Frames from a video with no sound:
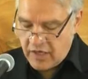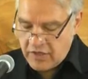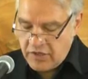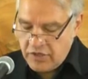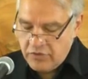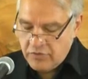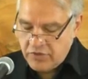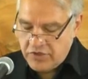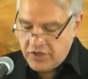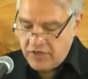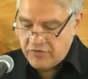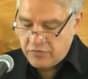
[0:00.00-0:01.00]
And he who
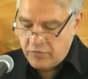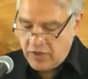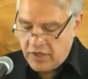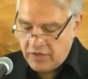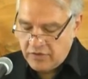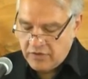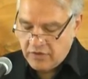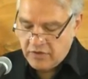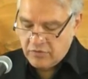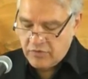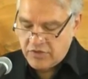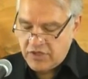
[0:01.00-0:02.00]
receives me
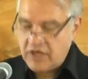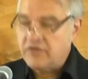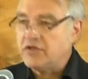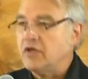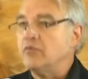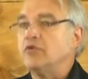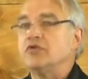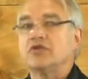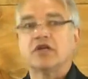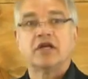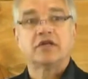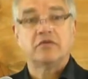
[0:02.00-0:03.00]
receives him who
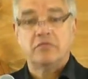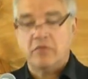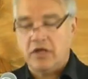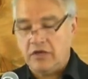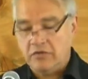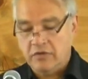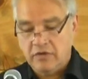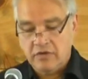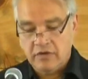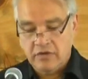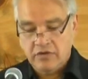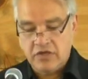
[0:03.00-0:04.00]
sent me.
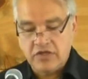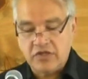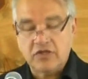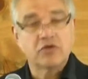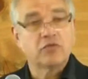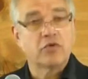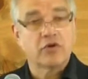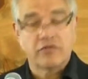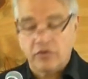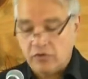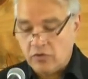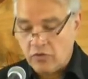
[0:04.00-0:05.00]
This is the word
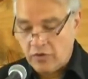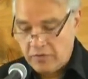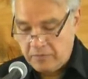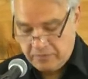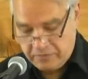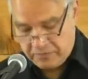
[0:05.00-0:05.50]
of the Lord.